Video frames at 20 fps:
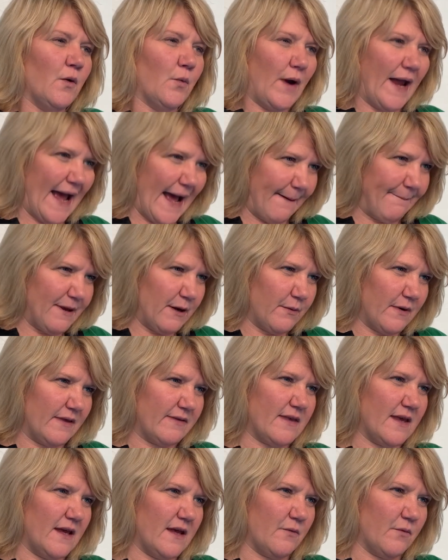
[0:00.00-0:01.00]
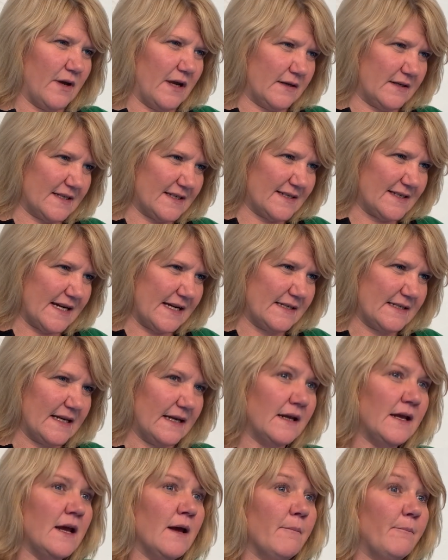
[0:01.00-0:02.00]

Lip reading: we're happy with it, we understand it,